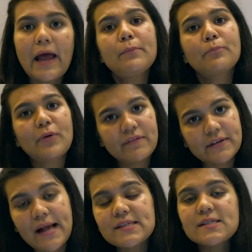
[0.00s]
and
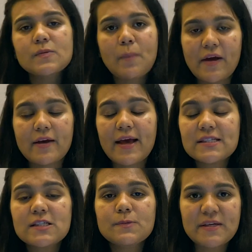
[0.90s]
private access
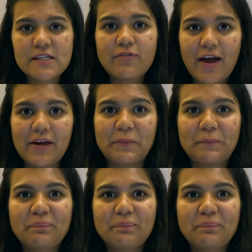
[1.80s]
specifier.